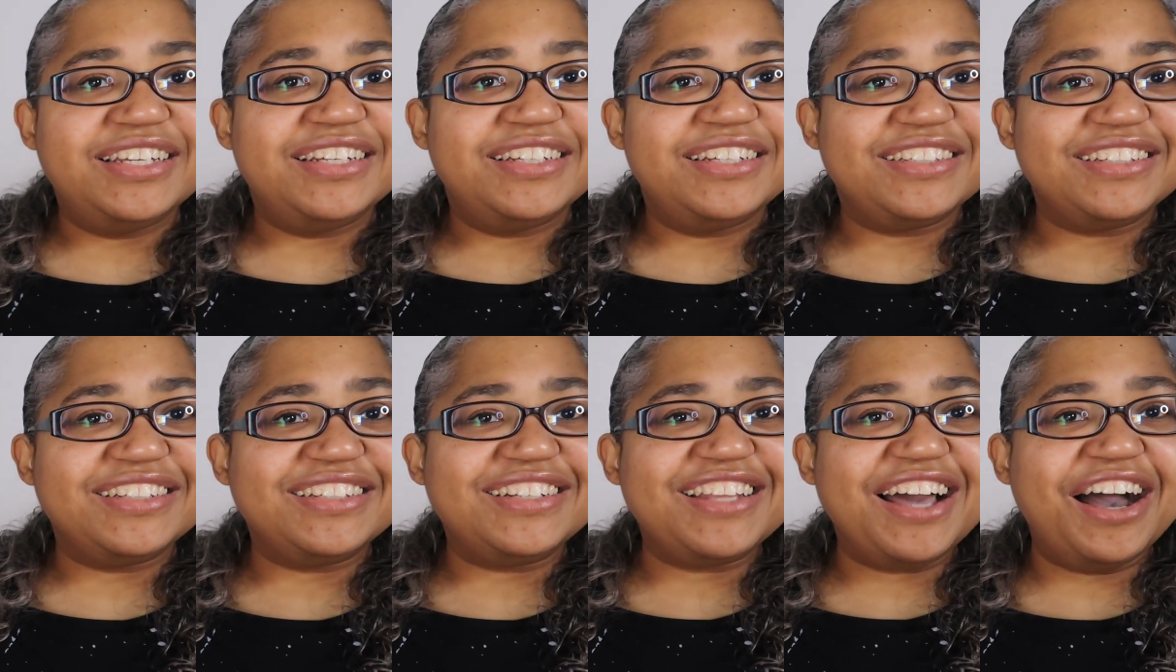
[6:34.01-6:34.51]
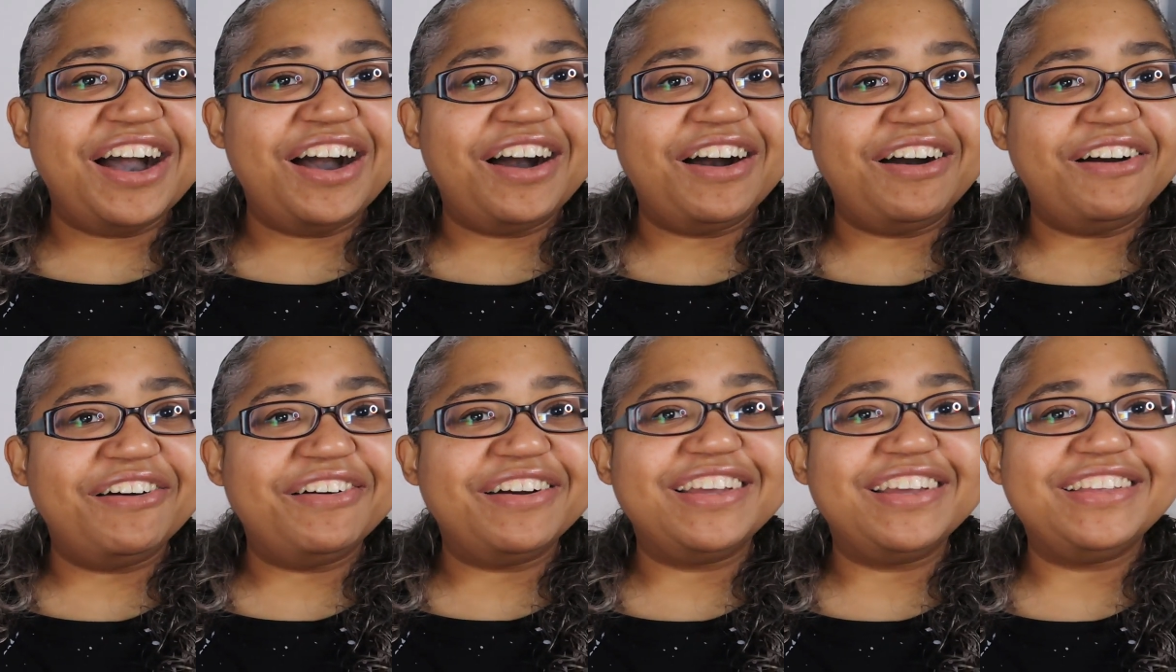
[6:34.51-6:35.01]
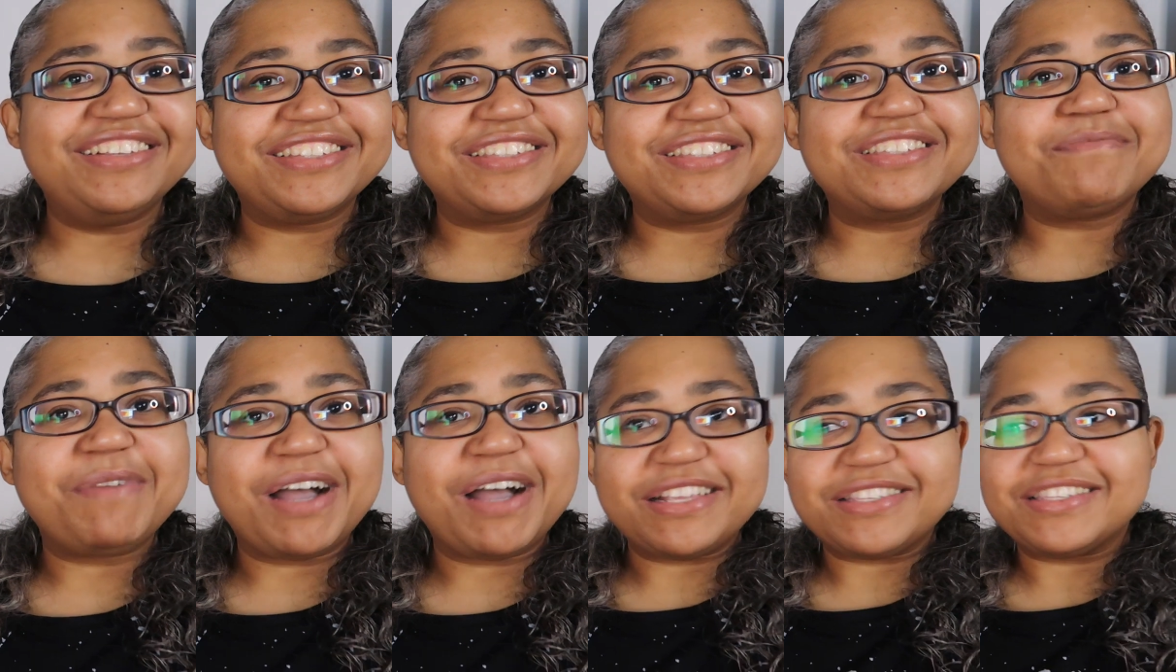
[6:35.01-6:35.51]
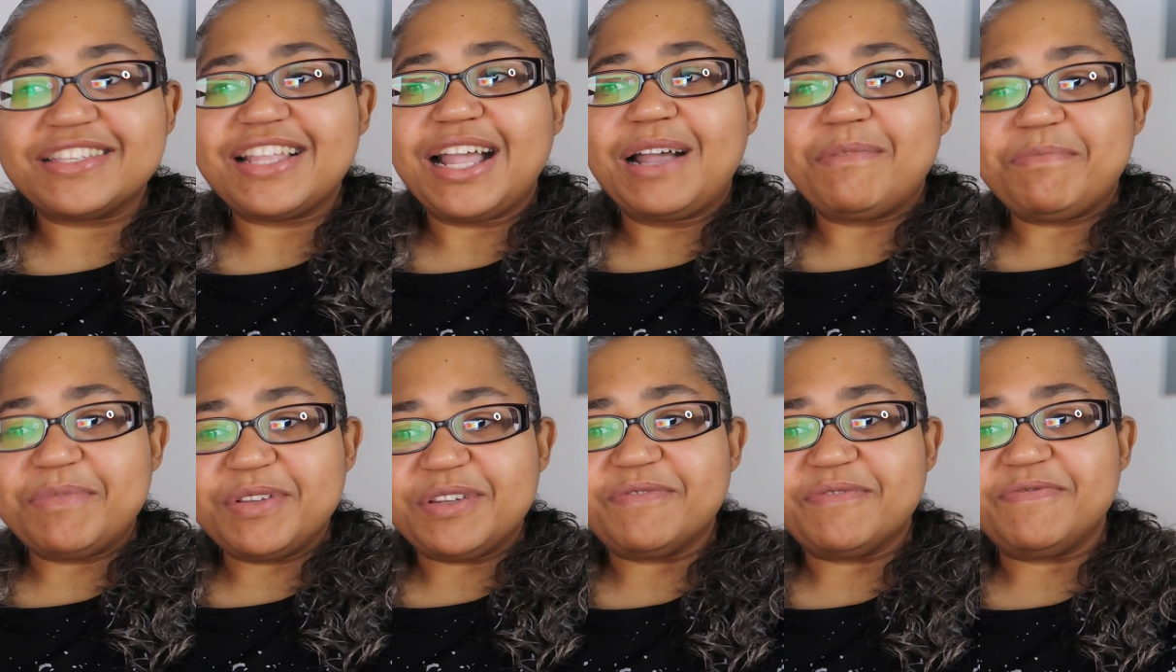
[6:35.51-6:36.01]
You know, it's by
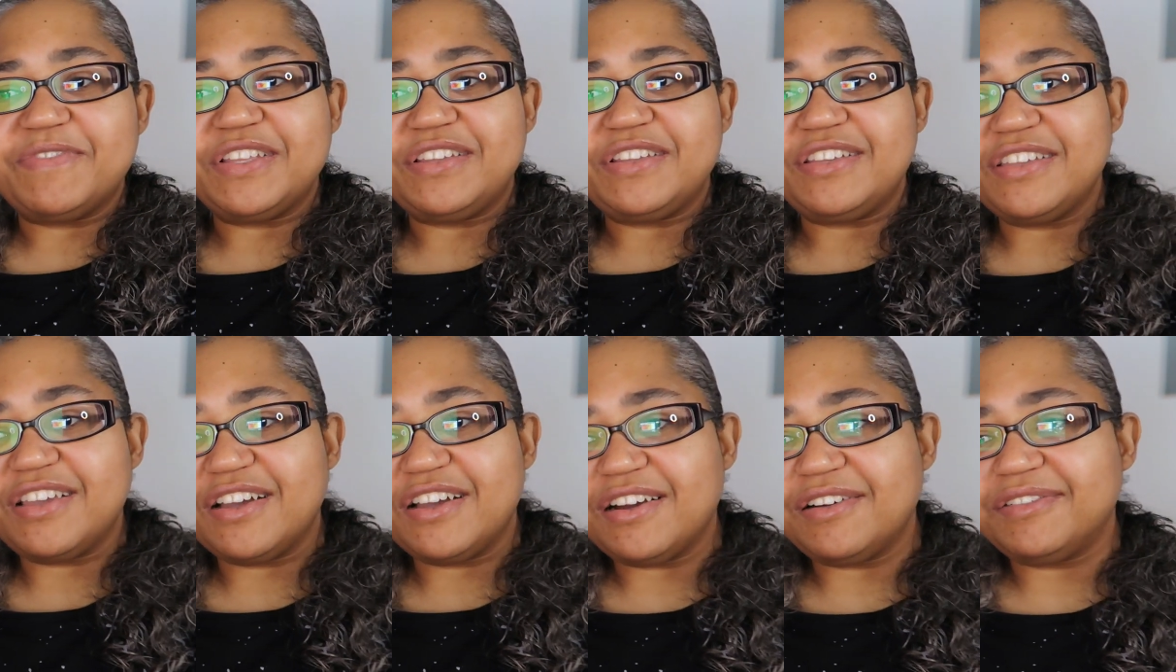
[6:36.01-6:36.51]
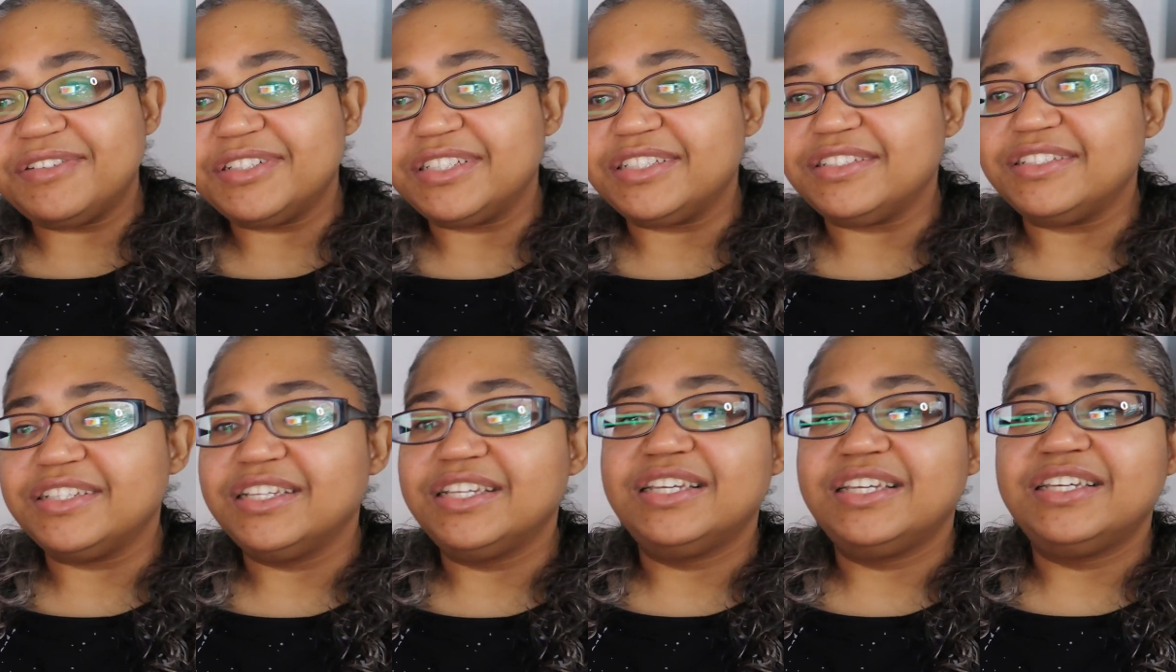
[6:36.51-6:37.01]
stopping the video and